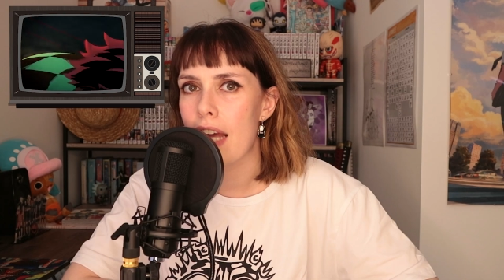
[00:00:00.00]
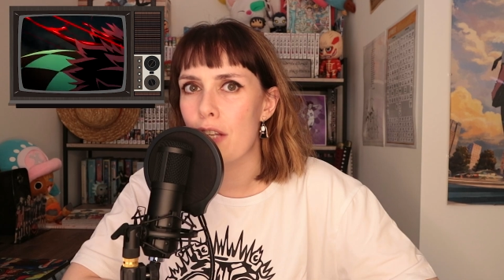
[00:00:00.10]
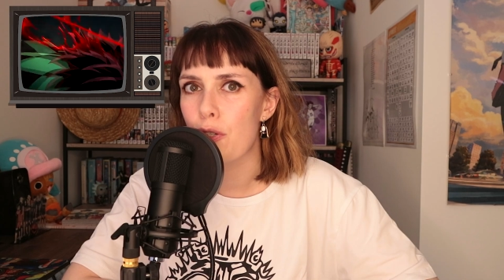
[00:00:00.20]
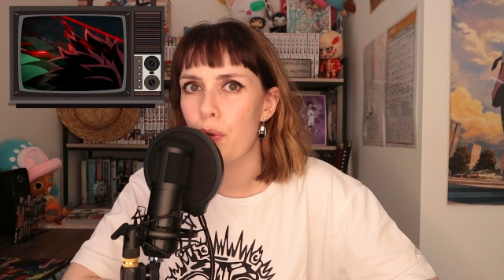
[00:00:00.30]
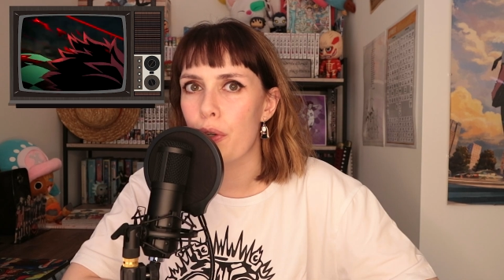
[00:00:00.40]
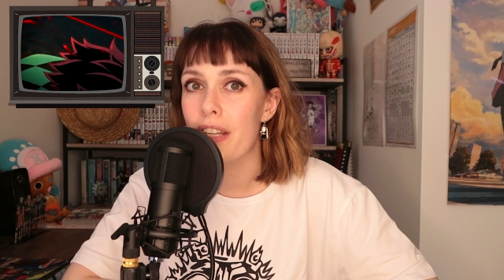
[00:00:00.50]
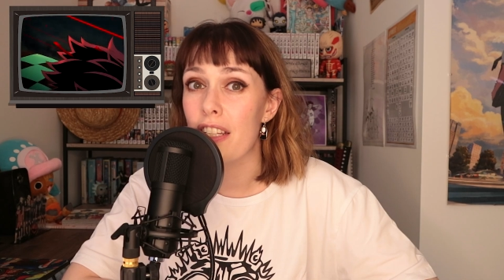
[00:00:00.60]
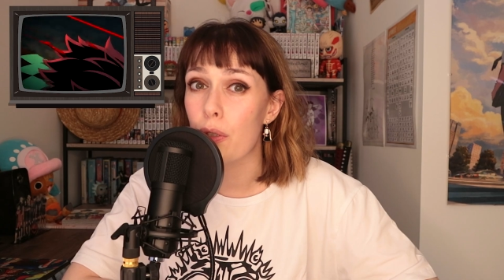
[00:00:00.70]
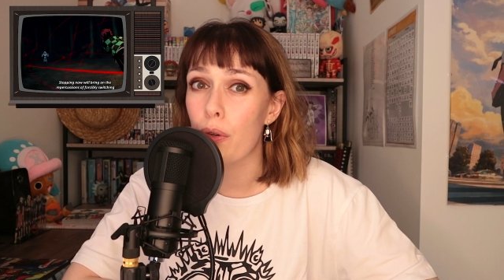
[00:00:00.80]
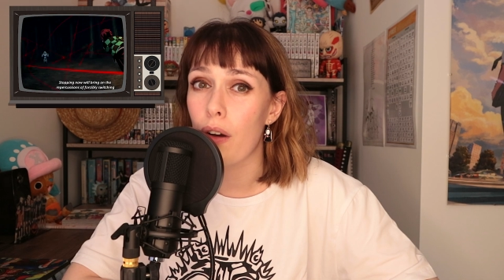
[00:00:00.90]
Tanjiro and
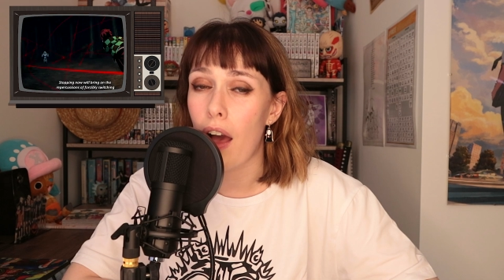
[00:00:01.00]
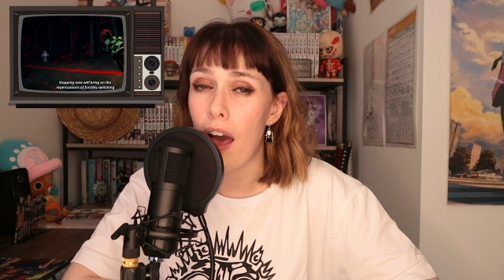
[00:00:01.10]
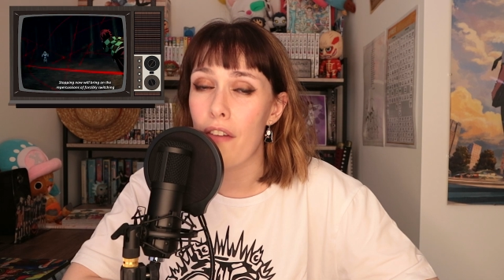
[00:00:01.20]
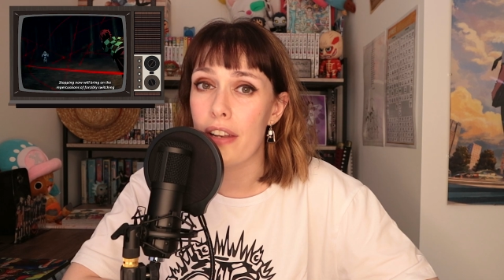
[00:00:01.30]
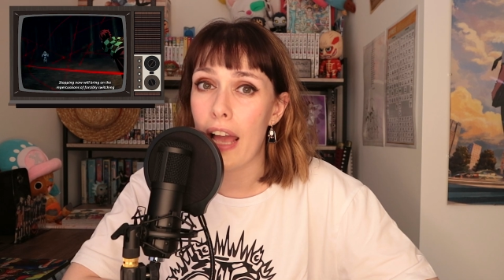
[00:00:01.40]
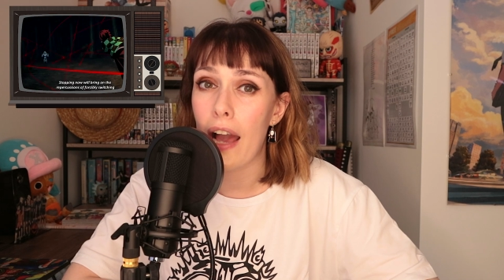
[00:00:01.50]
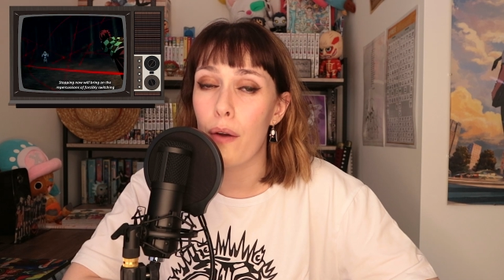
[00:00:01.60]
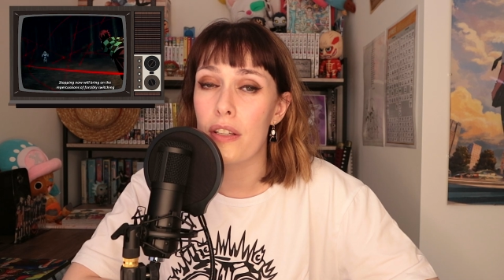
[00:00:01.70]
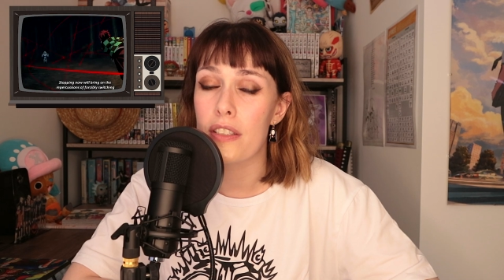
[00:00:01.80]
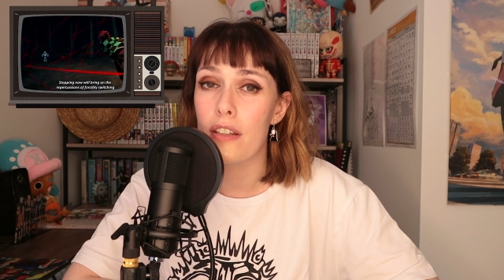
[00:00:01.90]
Nezuko have and
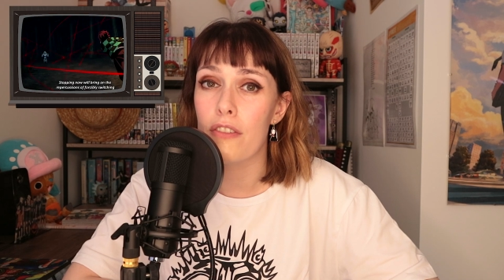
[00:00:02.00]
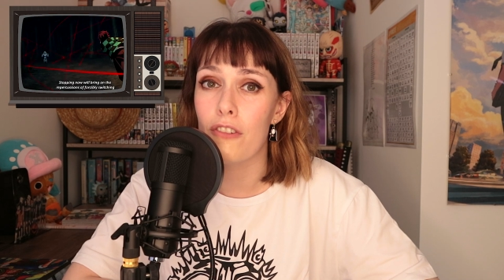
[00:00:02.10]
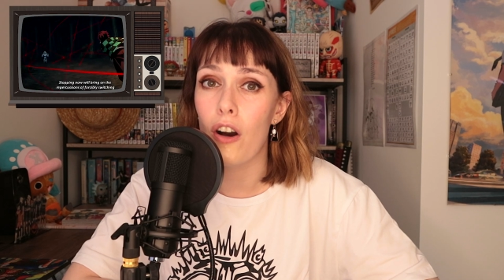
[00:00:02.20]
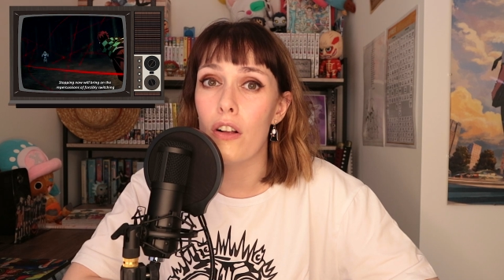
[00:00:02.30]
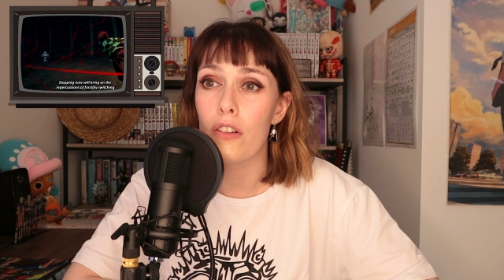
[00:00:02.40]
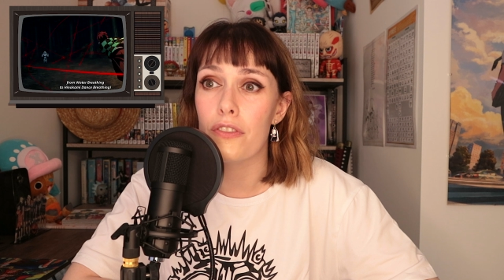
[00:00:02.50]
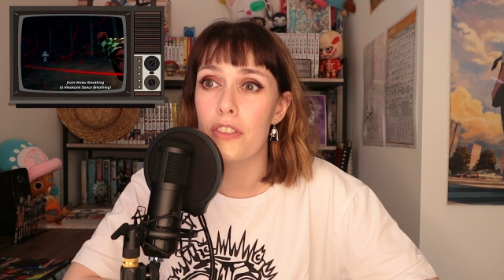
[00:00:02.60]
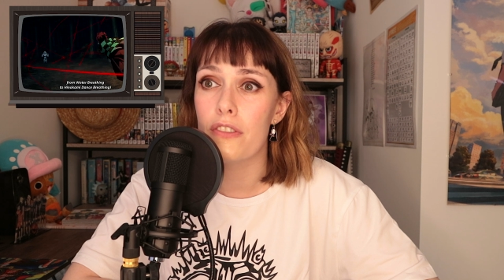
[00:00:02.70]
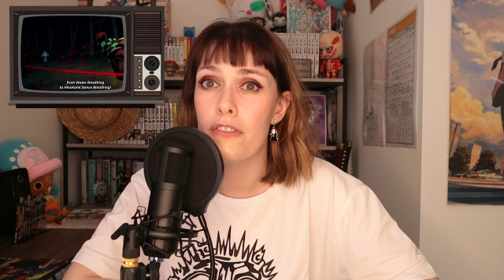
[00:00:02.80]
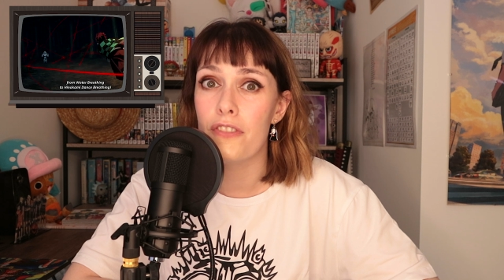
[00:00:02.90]
how it's
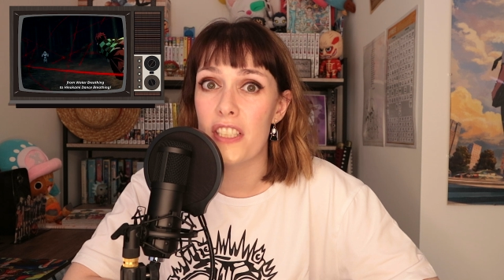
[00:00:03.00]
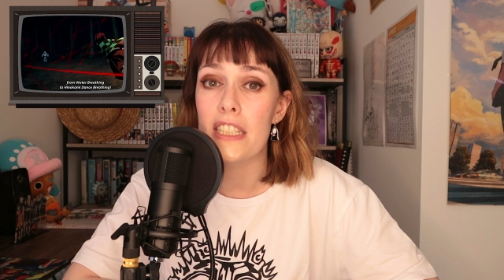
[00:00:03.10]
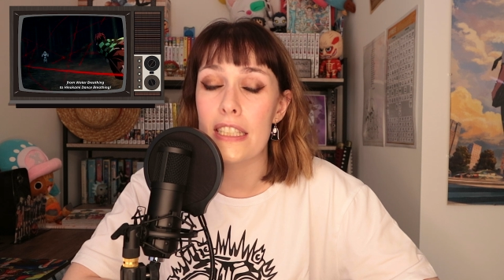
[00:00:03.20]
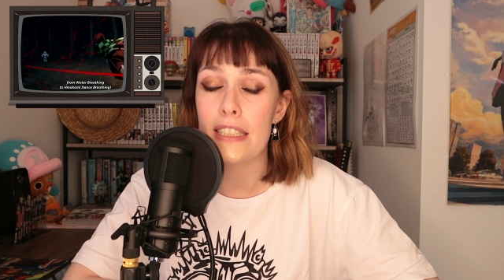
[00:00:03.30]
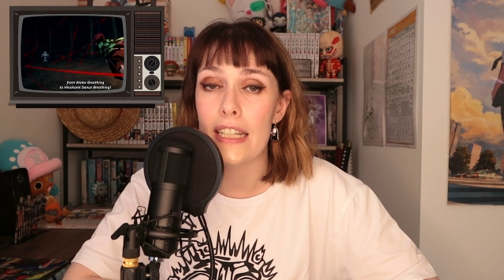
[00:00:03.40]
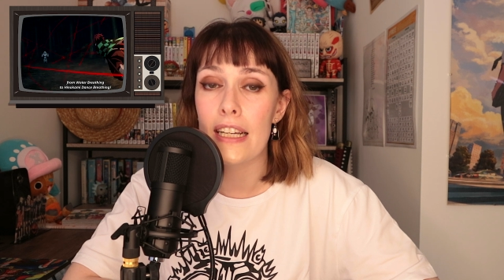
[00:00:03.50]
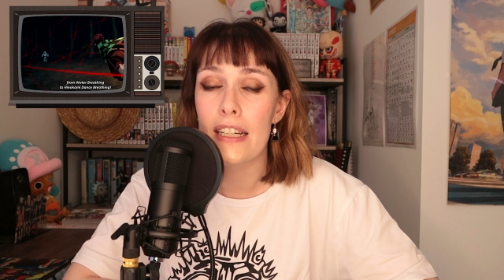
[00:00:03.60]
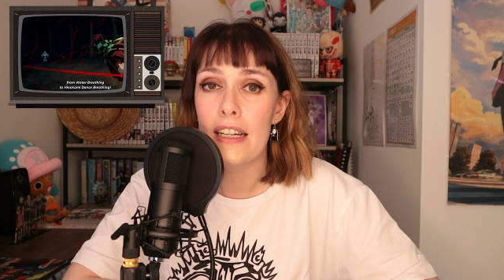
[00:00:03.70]
evolved physically